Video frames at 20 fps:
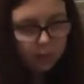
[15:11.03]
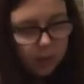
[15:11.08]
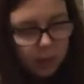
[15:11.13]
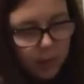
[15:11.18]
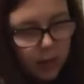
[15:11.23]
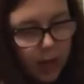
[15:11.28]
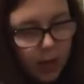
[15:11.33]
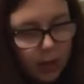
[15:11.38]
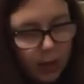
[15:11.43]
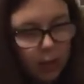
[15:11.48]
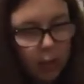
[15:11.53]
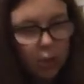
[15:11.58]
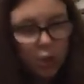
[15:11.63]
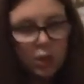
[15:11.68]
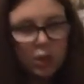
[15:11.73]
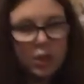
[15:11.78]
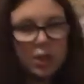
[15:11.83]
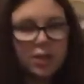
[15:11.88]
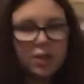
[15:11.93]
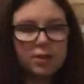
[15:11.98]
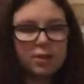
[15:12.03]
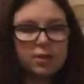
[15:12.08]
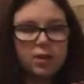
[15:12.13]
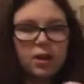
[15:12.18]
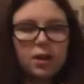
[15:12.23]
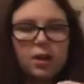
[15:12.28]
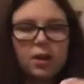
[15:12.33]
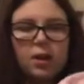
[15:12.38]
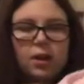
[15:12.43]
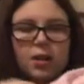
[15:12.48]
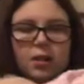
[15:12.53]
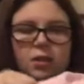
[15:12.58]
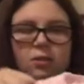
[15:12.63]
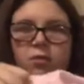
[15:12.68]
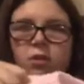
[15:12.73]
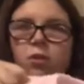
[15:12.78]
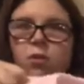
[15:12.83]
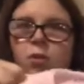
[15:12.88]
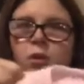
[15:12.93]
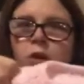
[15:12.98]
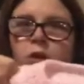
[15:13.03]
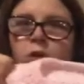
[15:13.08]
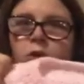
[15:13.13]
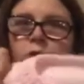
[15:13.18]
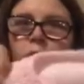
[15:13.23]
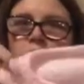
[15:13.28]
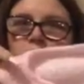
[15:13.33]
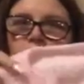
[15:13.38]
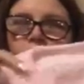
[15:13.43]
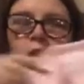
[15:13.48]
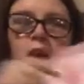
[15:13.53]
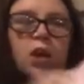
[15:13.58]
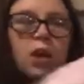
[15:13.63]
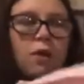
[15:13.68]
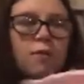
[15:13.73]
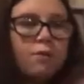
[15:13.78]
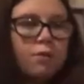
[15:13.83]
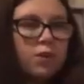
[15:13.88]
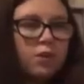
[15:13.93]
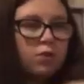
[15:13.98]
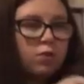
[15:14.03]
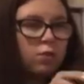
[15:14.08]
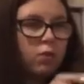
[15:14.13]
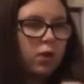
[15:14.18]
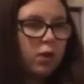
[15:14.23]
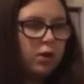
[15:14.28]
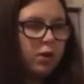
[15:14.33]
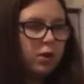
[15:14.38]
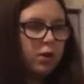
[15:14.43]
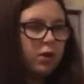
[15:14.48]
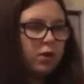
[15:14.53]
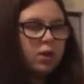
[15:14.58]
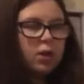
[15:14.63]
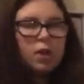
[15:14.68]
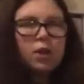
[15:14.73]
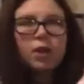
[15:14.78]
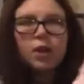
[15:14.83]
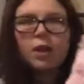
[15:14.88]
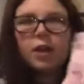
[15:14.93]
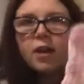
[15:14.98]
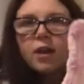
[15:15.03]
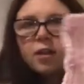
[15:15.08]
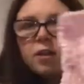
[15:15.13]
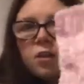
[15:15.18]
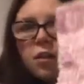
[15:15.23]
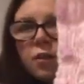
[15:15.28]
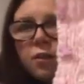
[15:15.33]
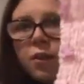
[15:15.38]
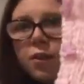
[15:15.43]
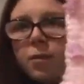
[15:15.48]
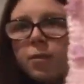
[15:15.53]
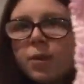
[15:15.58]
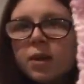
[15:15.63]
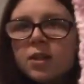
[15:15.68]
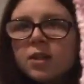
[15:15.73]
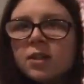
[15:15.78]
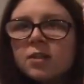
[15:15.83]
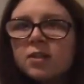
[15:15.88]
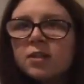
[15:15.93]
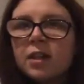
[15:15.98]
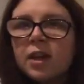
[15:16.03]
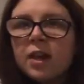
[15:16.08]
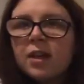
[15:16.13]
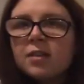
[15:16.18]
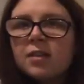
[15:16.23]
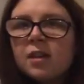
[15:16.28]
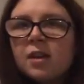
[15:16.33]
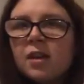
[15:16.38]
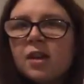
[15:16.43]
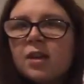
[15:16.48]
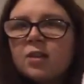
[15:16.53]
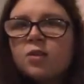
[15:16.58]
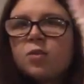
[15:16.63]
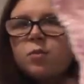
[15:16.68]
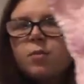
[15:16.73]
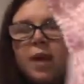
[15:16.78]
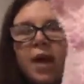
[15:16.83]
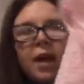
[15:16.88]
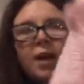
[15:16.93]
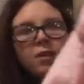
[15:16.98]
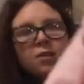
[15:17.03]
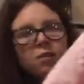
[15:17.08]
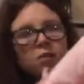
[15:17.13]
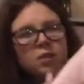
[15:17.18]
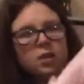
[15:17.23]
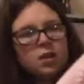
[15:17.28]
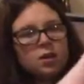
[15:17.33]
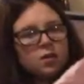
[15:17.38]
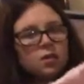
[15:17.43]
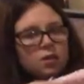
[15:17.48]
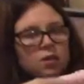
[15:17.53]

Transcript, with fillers: Then she has her glittery one, which I love this one. As for the buttons, it has like little bears on it.